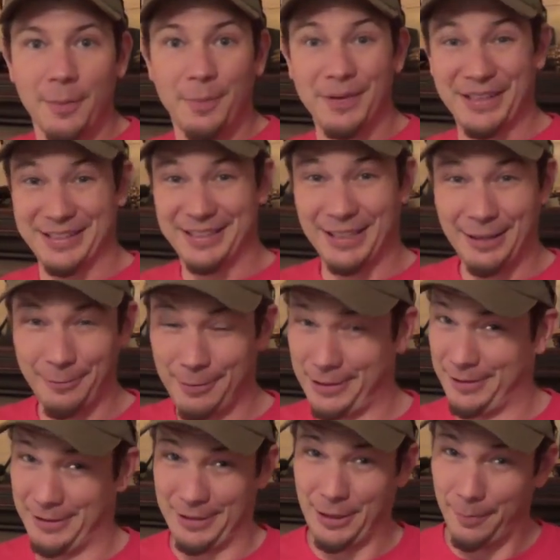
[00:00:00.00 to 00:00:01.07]
But I tell you
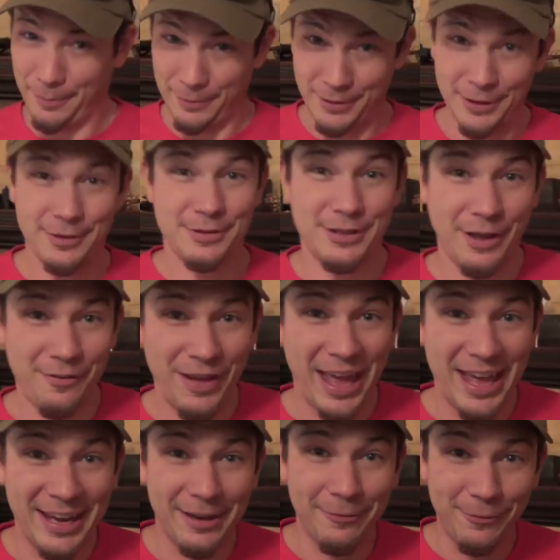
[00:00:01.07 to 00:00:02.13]
what, in a couple of years I've
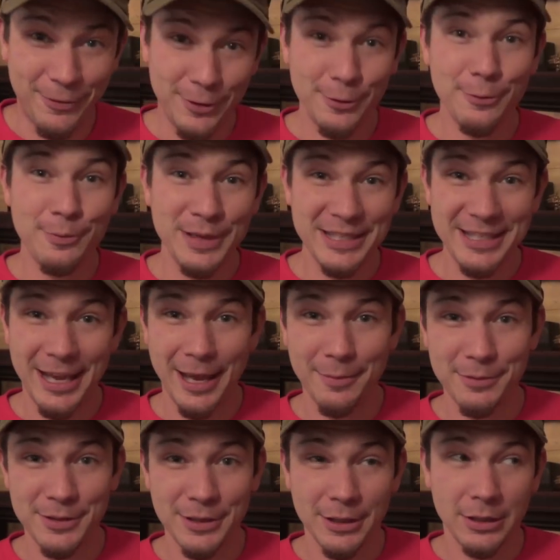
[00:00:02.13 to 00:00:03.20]
had a few
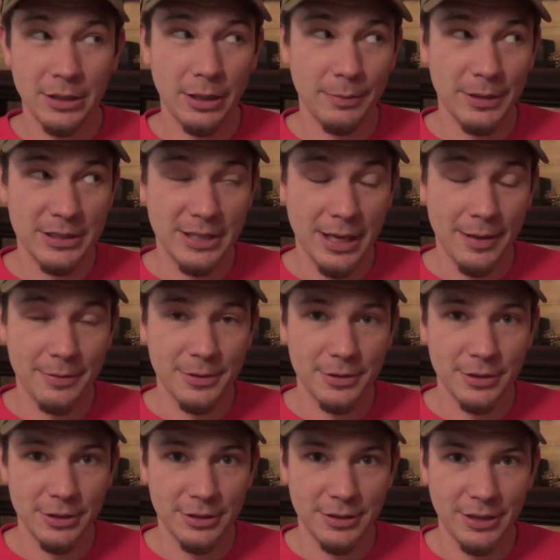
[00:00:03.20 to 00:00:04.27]
mishaps, not mishaps,
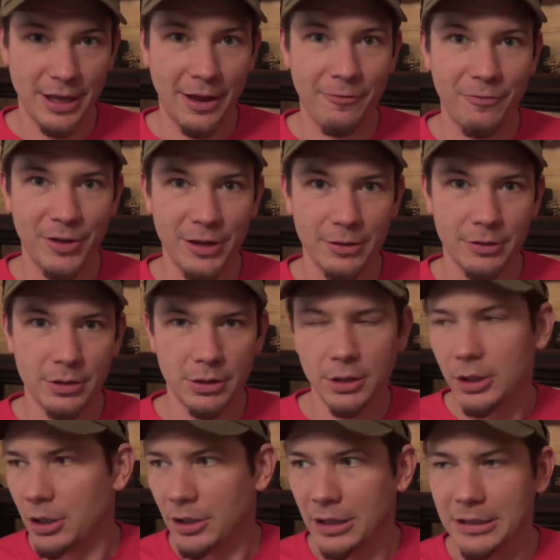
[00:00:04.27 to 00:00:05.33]
just I found
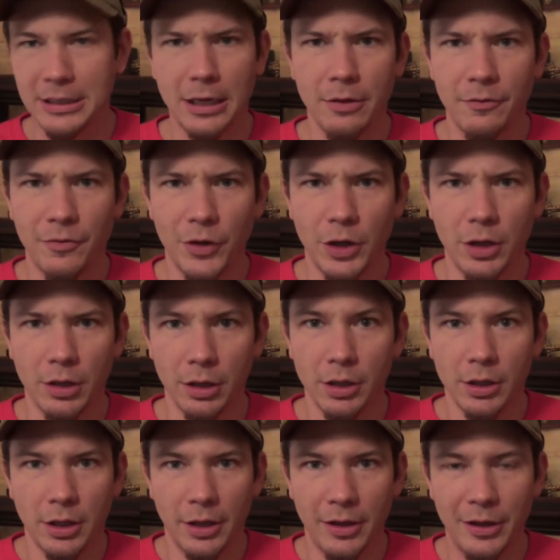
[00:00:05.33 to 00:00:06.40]
the the downfall
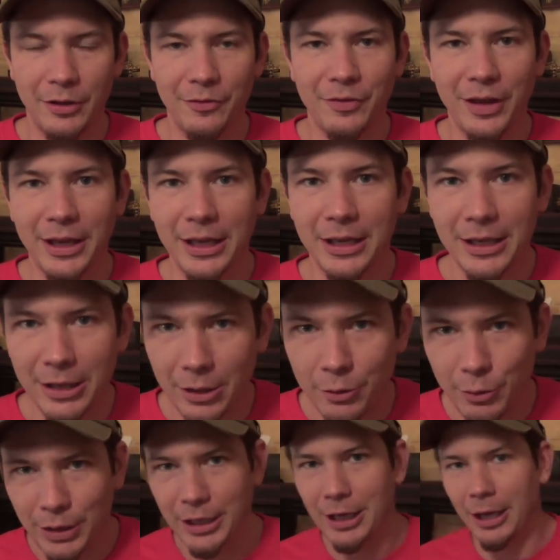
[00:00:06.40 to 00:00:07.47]
of a quick